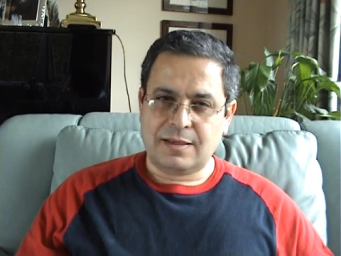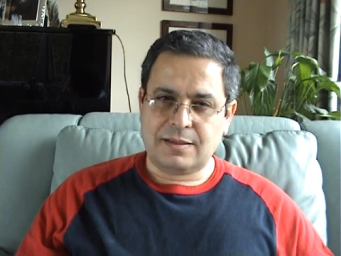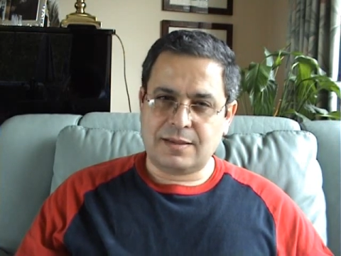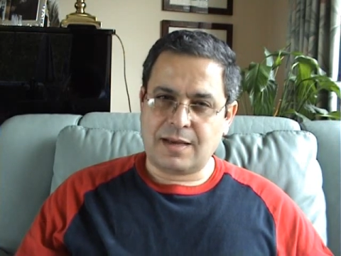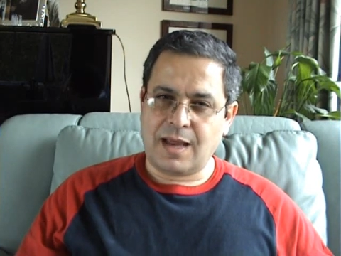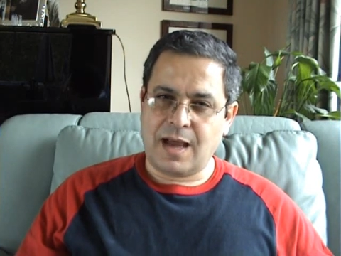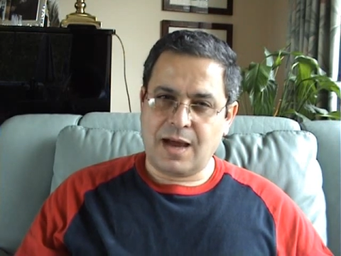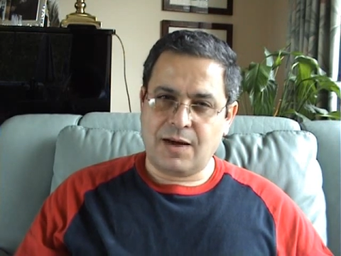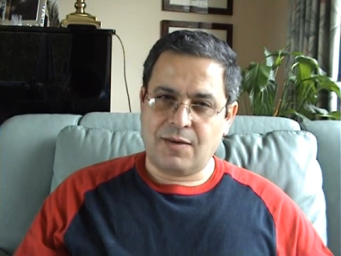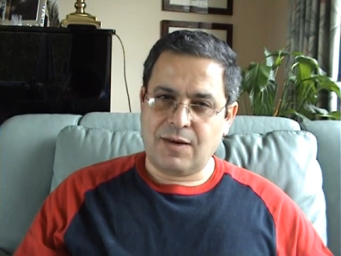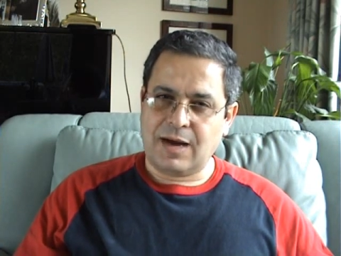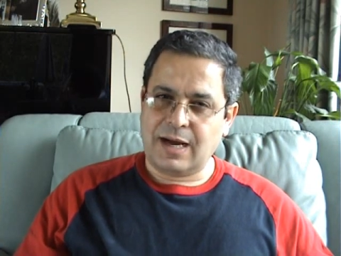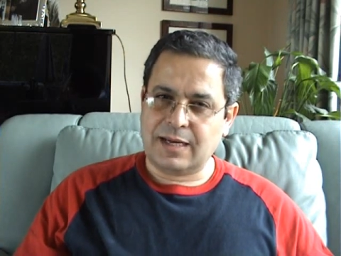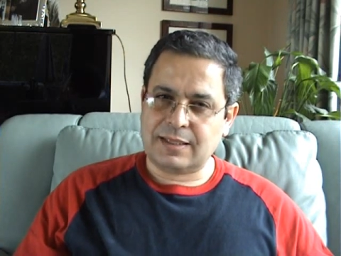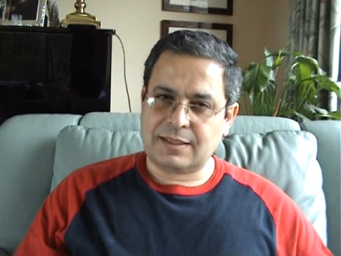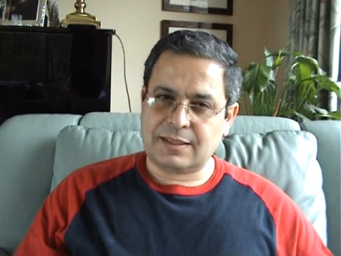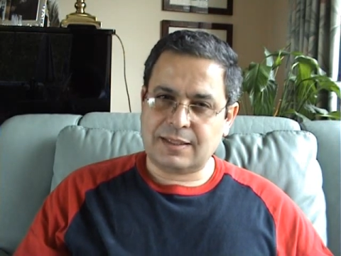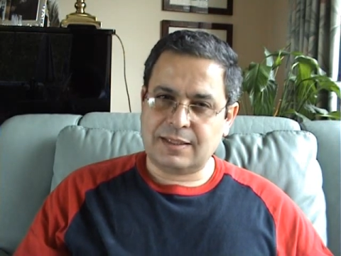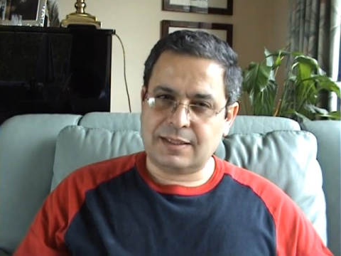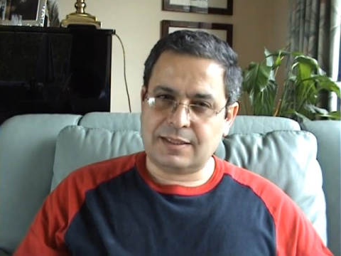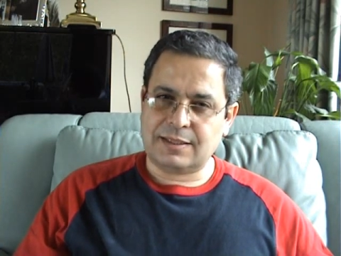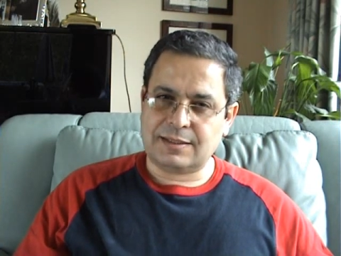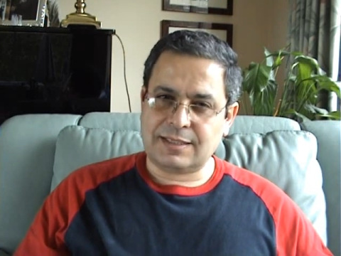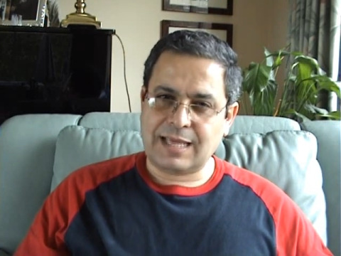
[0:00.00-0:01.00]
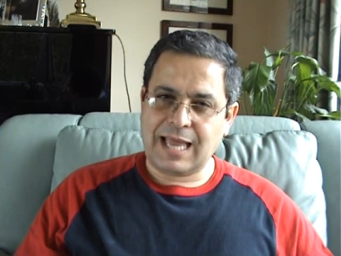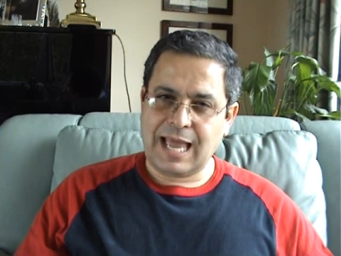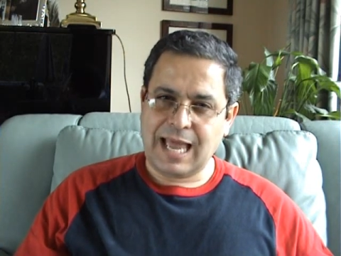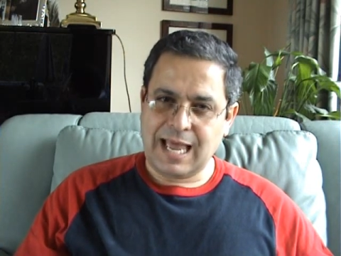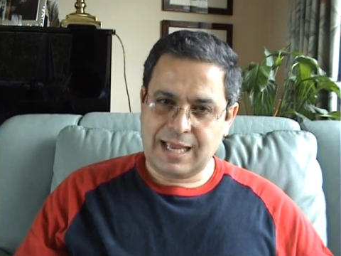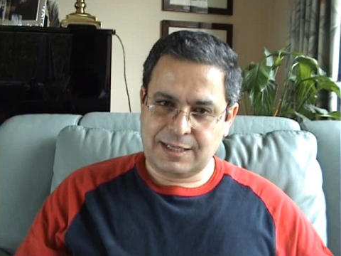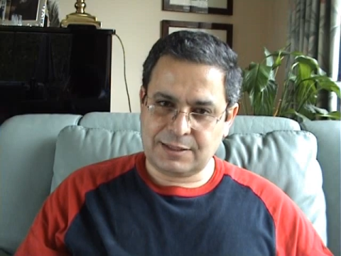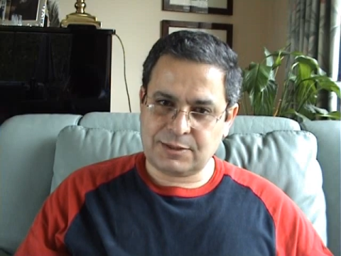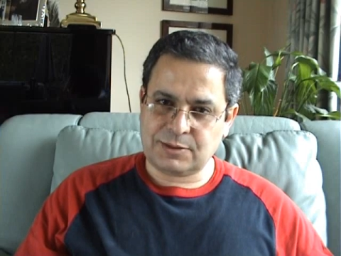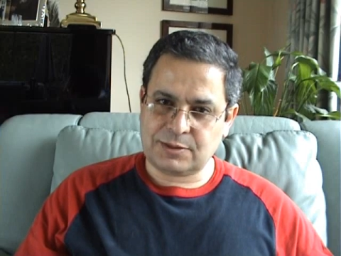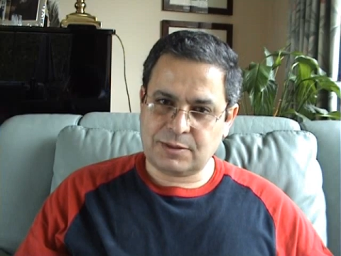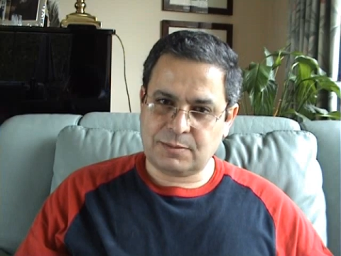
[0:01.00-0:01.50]
Now I think it
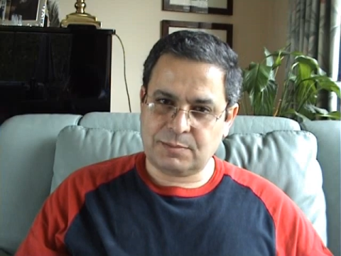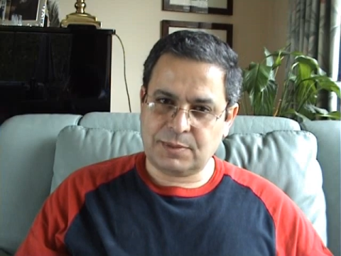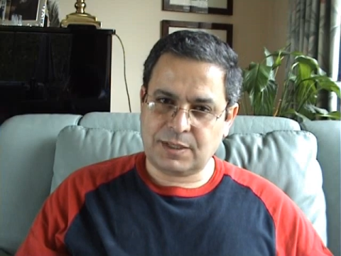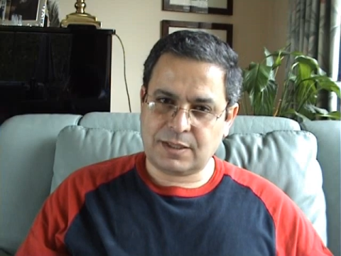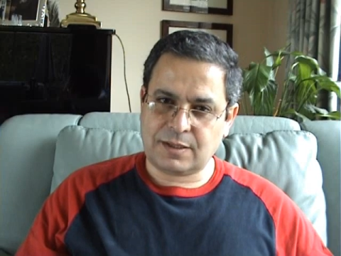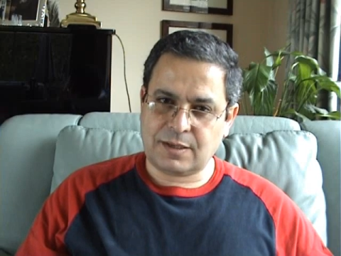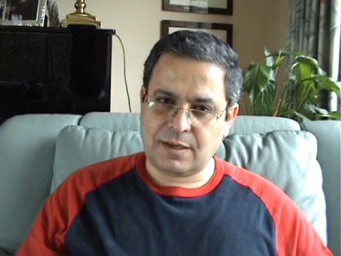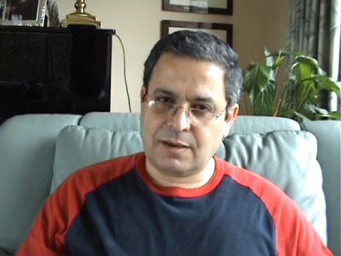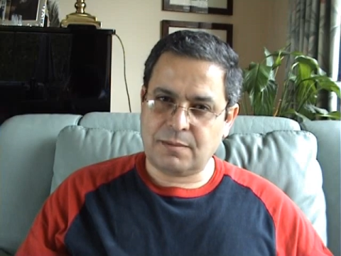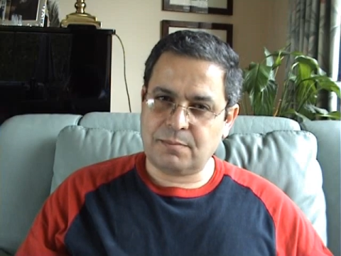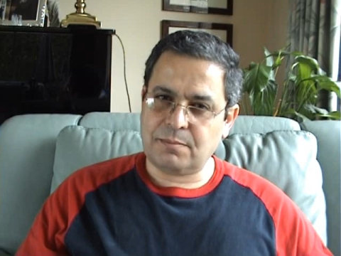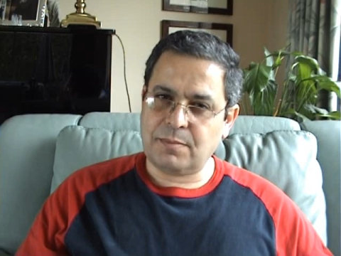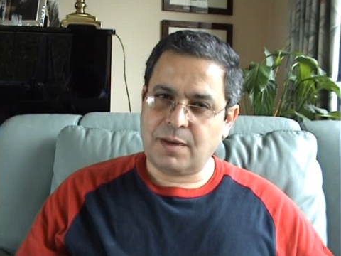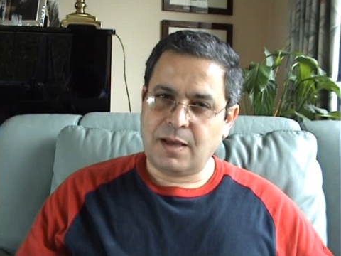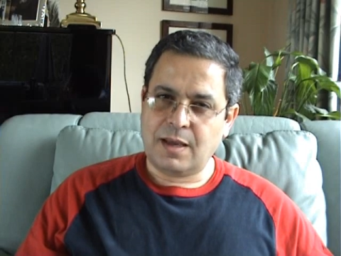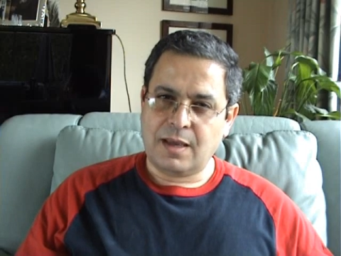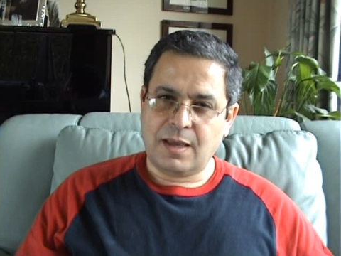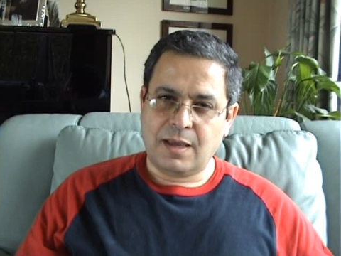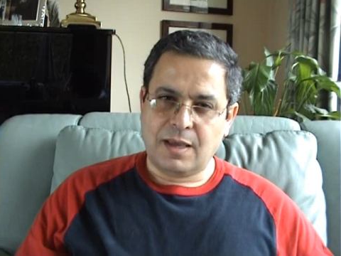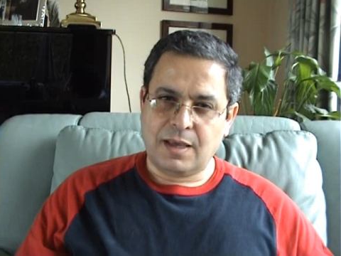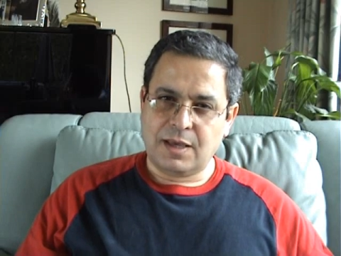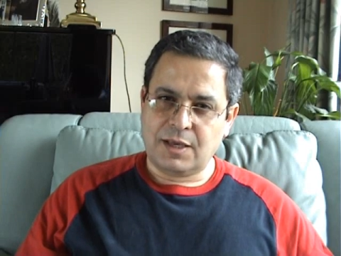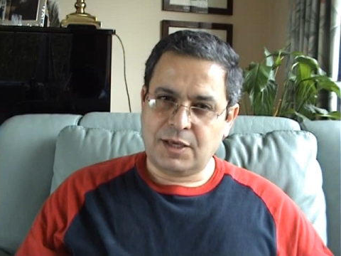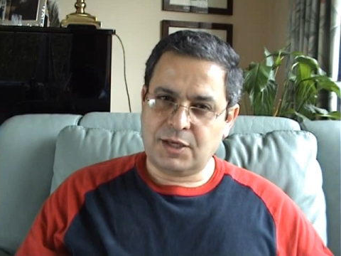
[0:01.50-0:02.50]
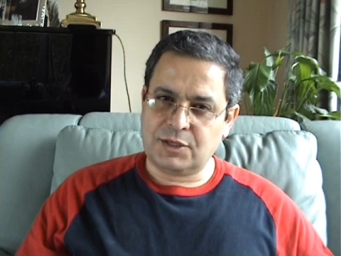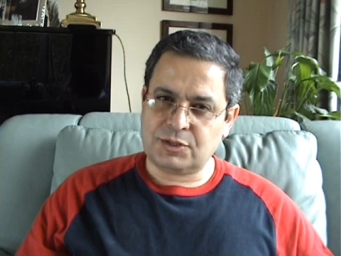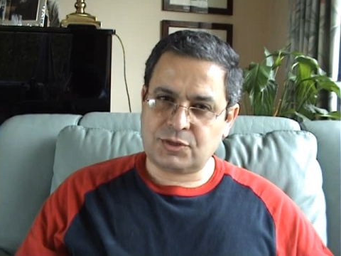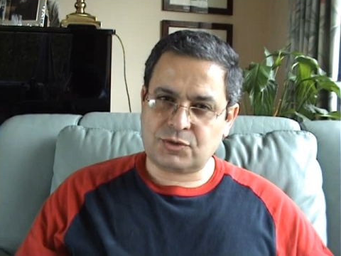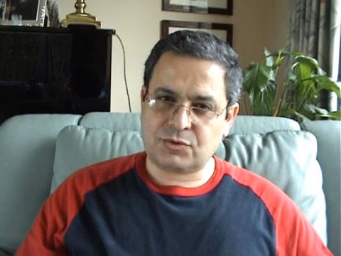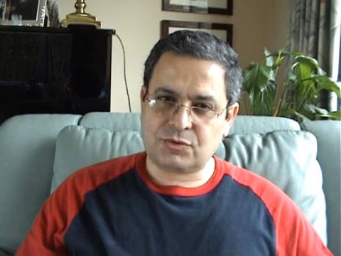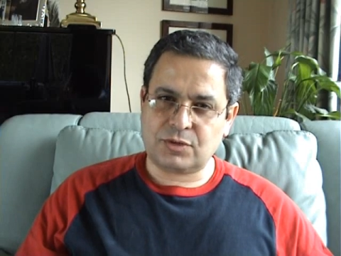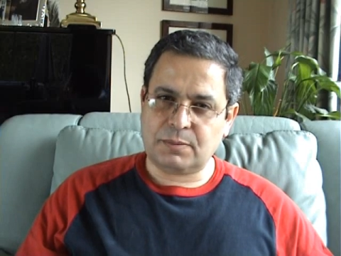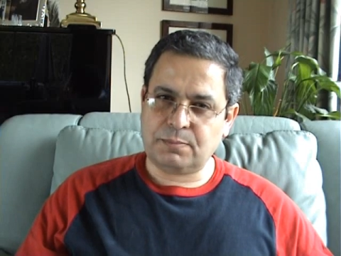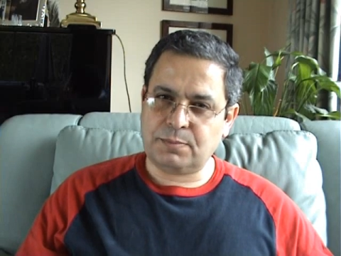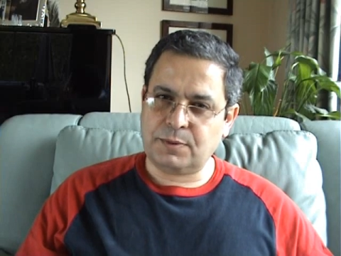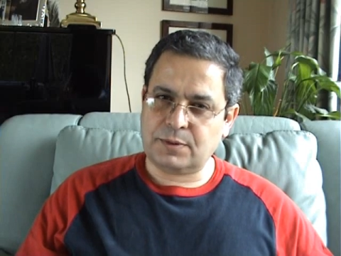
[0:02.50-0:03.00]
has to become
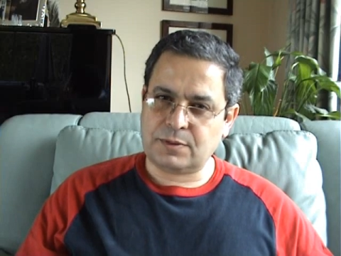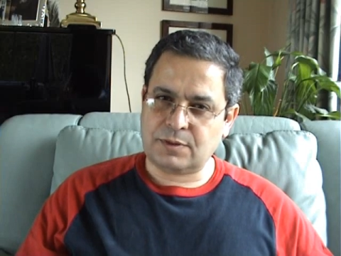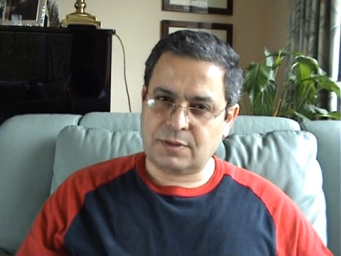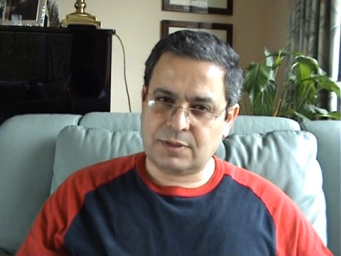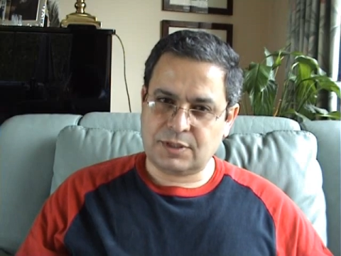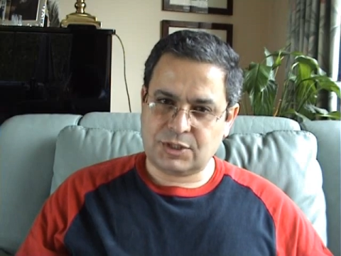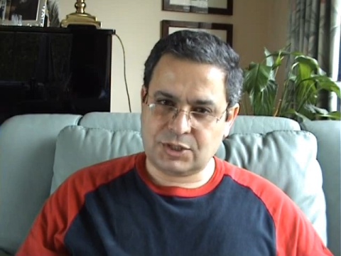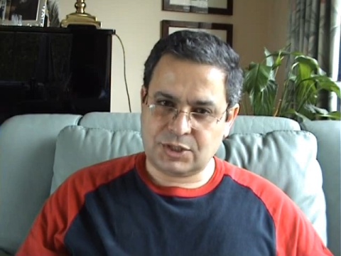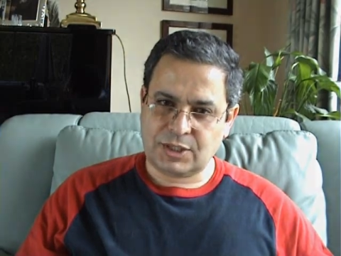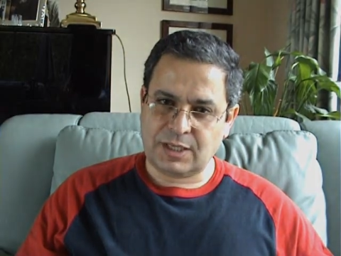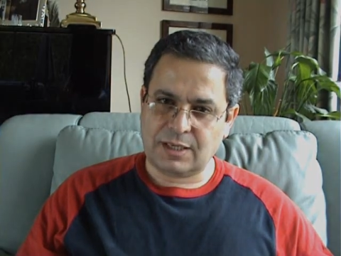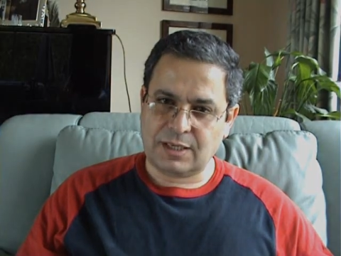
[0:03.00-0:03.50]
history put on the